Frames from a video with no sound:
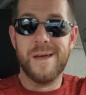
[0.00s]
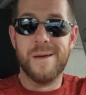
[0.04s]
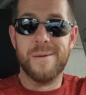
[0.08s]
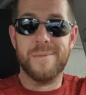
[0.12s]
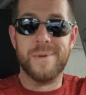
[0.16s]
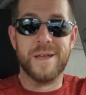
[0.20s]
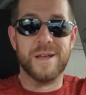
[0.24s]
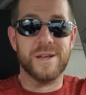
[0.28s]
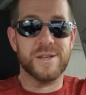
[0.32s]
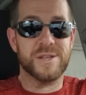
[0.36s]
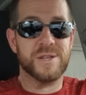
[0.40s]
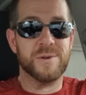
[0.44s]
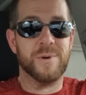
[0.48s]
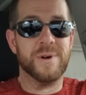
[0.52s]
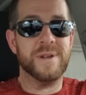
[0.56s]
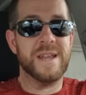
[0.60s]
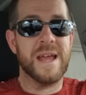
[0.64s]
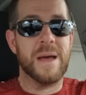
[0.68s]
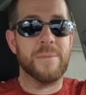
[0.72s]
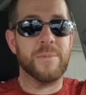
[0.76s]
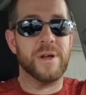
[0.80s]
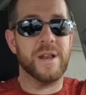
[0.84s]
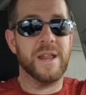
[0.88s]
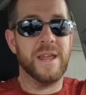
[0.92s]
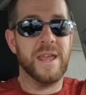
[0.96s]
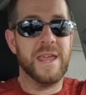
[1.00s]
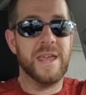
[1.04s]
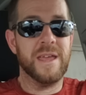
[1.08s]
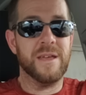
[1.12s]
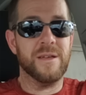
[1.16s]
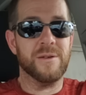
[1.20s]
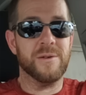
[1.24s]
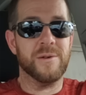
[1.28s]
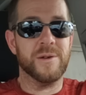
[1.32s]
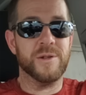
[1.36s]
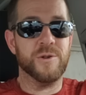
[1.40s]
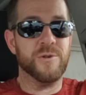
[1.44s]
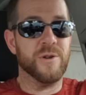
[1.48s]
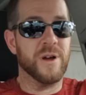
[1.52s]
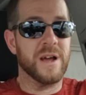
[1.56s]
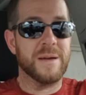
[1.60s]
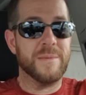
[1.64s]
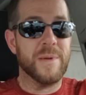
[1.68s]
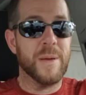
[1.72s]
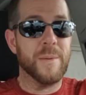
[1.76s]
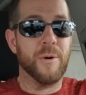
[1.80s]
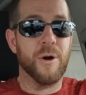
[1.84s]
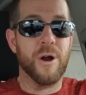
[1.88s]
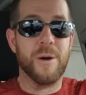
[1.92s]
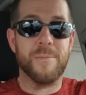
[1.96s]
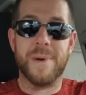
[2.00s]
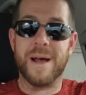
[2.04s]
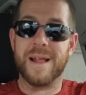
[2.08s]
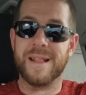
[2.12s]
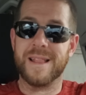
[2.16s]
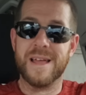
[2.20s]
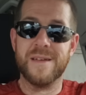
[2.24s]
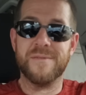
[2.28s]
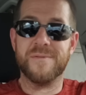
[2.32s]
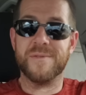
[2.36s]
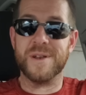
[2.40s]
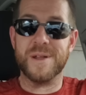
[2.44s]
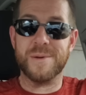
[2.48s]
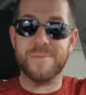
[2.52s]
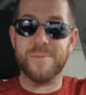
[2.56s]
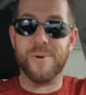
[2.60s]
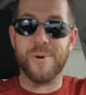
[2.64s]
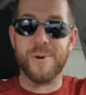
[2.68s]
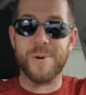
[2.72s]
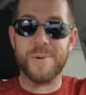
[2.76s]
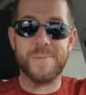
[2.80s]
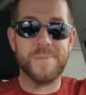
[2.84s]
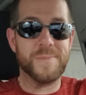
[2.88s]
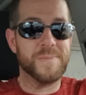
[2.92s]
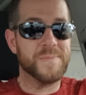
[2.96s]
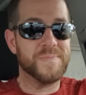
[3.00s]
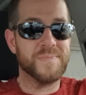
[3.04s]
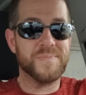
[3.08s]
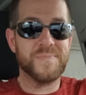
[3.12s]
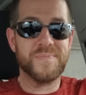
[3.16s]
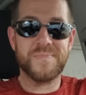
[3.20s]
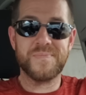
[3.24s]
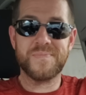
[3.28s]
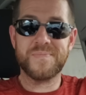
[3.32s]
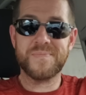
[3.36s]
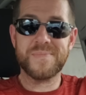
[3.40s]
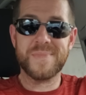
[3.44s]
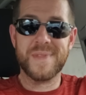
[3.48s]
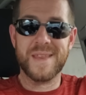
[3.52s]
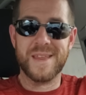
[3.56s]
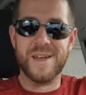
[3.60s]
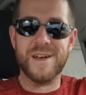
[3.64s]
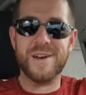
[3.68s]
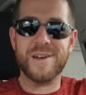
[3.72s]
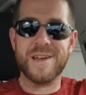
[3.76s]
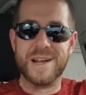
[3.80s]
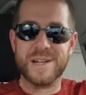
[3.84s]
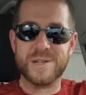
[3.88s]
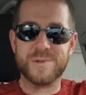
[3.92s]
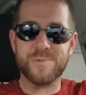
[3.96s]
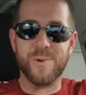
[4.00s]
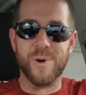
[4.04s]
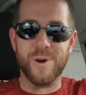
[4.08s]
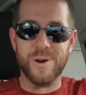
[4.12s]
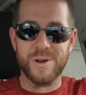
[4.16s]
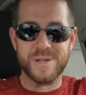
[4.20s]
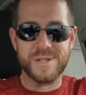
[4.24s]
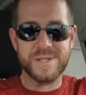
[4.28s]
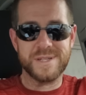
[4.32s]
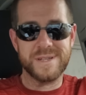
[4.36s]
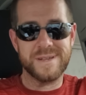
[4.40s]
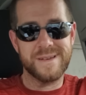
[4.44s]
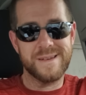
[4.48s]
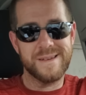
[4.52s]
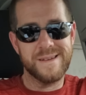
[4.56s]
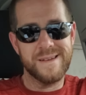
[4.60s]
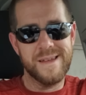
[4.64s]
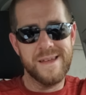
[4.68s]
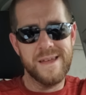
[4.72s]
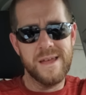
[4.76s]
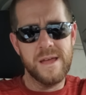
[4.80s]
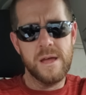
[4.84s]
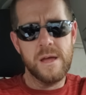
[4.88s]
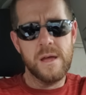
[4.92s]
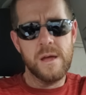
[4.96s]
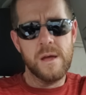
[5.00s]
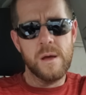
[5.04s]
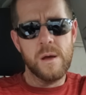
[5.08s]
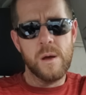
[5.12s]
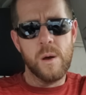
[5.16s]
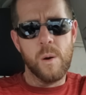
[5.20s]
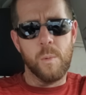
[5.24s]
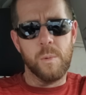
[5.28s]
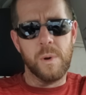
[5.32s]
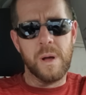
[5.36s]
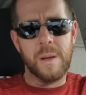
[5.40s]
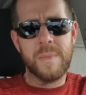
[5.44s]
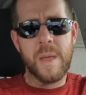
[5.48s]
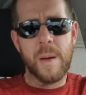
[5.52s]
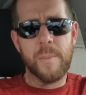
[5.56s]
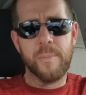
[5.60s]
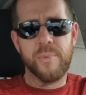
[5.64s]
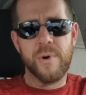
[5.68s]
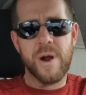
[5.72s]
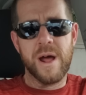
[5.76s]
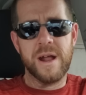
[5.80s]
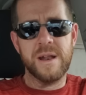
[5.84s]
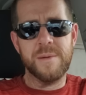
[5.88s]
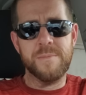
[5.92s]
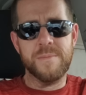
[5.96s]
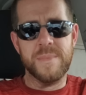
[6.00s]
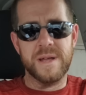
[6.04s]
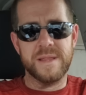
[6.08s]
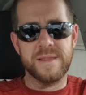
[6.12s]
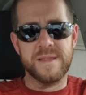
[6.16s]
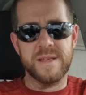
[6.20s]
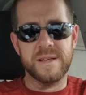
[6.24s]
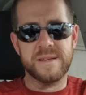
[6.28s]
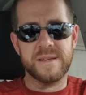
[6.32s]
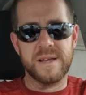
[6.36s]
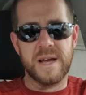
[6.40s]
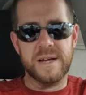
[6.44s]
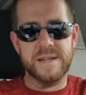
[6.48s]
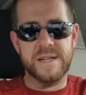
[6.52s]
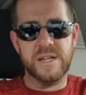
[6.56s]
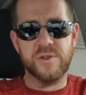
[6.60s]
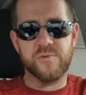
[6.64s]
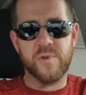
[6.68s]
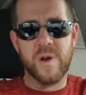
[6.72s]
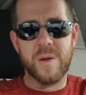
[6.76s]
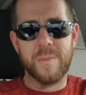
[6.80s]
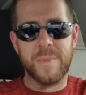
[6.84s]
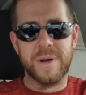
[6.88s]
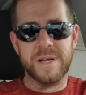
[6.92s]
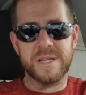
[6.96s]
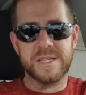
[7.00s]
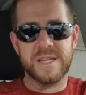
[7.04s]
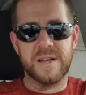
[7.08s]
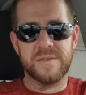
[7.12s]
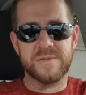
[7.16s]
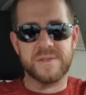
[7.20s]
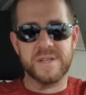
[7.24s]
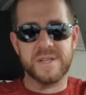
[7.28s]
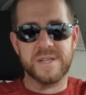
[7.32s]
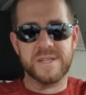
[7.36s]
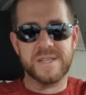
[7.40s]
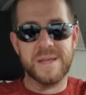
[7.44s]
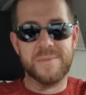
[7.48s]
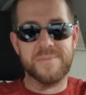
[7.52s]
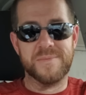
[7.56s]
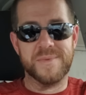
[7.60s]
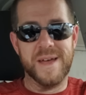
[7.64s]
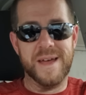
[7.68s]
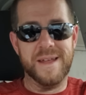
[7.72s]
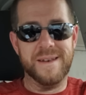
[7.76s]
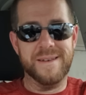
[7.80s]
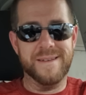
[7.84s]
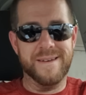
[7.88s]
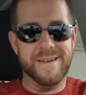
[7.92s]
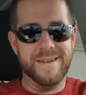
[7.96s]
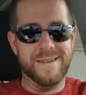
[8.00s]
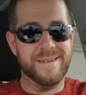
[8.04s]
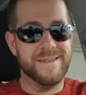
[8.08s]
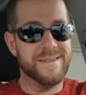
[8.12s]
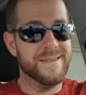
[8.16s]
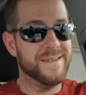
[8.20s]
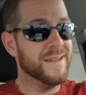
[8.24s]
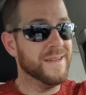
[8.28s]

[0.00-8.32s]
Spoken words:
Because one day I'm going to heal and you're not going to be a part of my life anymore. And it gets worse. While I'm not proud to admit this, I did drink myself to sleep that night.